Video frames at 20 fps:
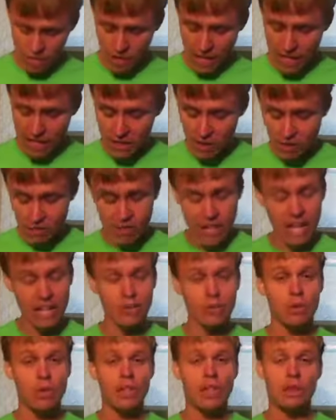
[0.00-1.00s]
that's
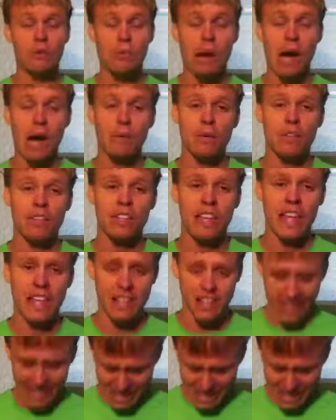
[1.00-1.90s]
that's what the Bible says.